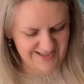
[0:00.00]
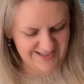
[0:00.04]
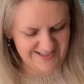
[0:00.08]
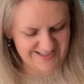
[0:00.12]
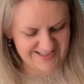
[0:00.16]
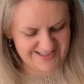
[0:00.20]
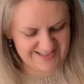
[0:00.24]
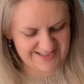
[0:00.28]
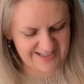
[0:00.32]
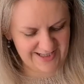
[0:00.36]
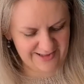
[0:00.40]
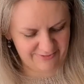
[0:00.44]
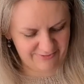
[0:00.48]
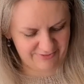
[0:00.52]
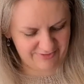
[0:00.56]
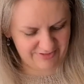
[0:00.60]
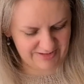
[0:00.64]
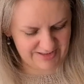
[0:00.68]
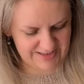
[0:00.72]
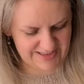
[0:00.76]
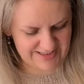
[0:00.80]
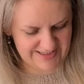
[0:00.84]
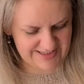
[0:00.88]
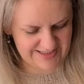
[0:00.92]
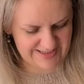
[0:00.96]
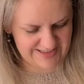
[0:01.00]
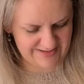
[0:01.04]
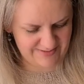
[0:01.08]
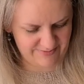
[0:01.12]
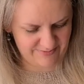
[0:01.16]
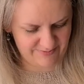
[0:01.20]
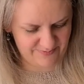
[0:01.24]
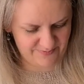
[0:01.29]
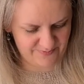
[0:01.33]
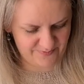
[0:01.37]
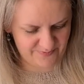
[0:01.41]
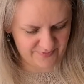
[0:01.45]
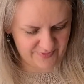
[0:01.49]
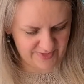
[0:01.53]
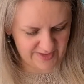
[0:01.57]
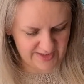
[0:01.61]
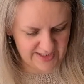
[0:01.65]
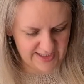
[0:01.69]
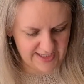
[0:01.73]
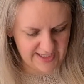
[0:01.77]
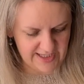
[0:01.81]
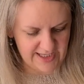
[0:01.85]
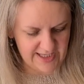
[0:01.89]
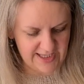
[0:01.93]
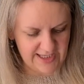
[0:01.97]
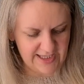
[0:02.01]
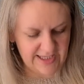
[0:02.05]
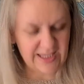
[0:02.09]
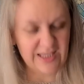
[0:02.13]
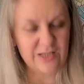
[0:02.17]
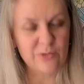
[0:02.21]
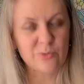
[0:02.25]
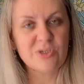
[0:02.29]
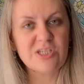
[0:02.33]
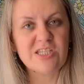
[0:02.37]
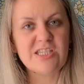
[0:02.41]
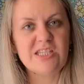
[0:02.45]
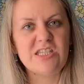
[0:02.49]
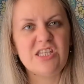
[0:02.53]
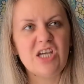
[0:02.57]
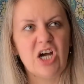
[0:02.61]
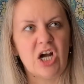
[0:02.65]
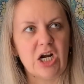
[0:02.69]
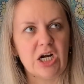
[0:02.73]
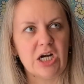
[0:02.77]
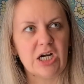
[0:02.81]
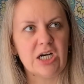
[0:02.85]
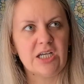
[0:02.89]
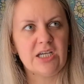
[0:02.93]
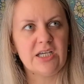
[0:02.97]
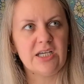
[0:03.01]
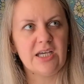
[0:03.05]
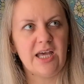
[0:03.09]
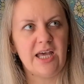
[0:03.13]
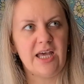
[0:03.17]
Self-criticism. It was dark,